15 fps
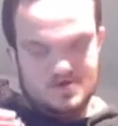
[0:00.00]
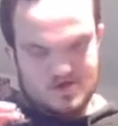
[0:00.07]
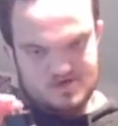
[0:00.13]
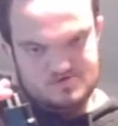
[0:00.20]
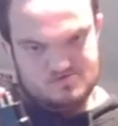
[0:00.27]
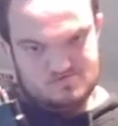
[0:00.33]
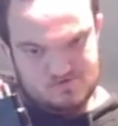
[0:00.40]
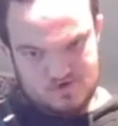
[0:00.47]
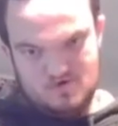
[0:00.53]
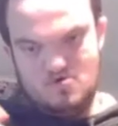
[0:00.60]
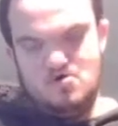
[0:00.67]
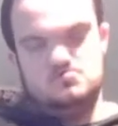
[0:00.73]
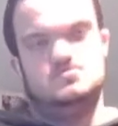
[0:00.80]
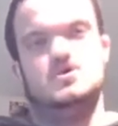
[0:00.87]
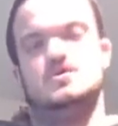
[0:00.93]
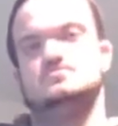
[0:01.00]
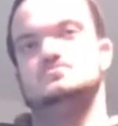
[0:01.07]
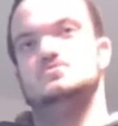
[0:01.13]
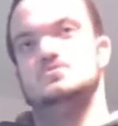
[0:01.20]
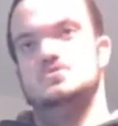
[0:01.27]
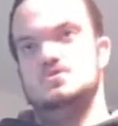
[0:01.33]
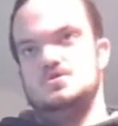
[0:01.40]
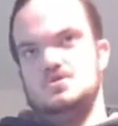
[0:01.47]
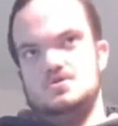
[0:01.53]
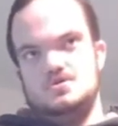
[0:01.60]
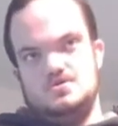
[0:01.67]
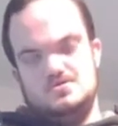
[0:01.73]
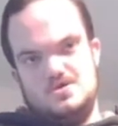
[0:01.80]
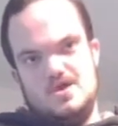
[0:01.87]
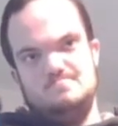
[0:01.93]
It's using all this
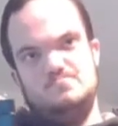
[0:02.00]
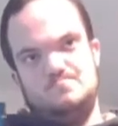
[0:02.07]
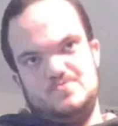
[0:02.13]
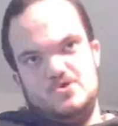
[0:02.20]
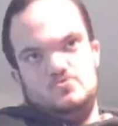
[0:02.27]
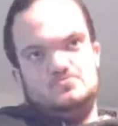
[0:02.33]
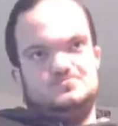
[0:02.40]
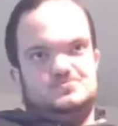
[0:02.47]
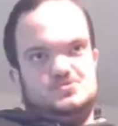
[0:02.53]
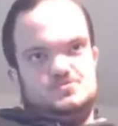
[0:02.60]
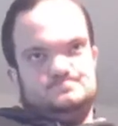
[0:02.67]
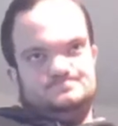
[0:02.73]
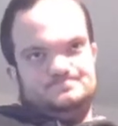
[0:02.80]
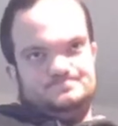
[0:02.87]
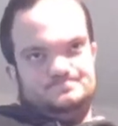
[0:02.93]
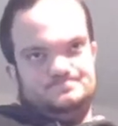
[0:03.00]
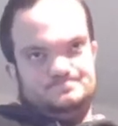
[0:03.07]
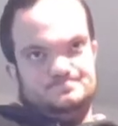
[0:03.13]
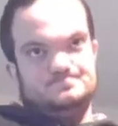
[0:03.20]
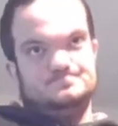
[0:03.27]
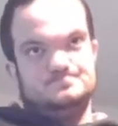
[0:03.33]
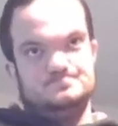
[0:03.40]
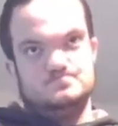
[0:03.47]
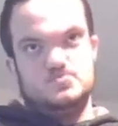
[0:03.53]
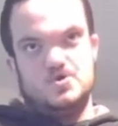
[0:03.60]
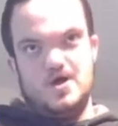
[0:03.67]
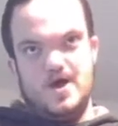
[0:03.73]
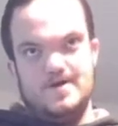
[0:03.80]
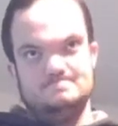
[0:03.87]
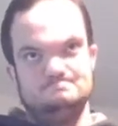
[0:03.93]
capability.
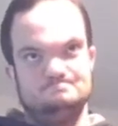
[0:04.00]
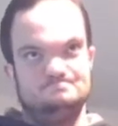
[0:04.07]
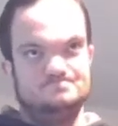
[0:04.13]
Okay.